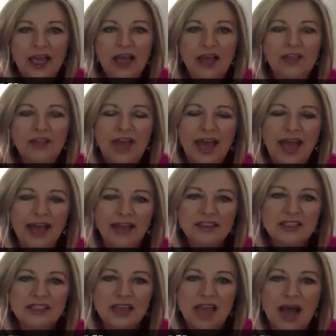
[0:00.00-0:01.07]
that
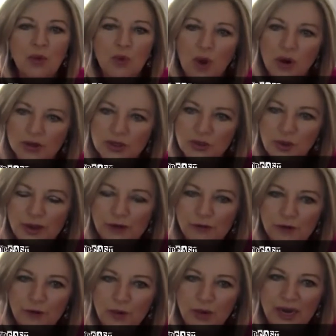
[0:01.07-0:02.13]
I walked away
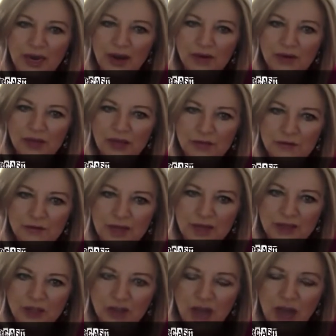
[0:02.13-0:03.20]
from when I left that
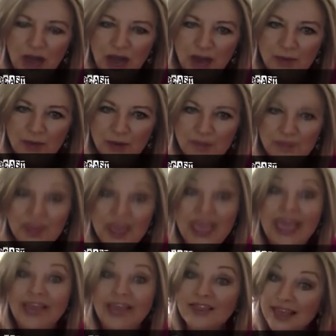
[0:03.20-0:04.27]
job.
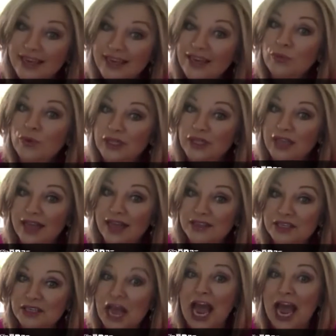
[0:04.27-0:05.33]
Then he realized,
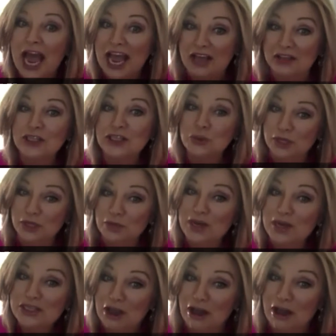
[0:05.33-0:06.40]
hey, this really
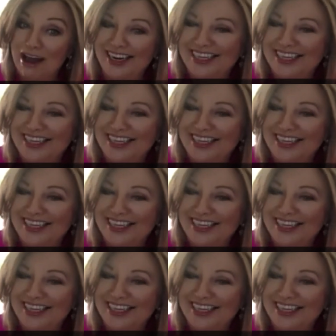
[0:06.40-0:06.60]
was God.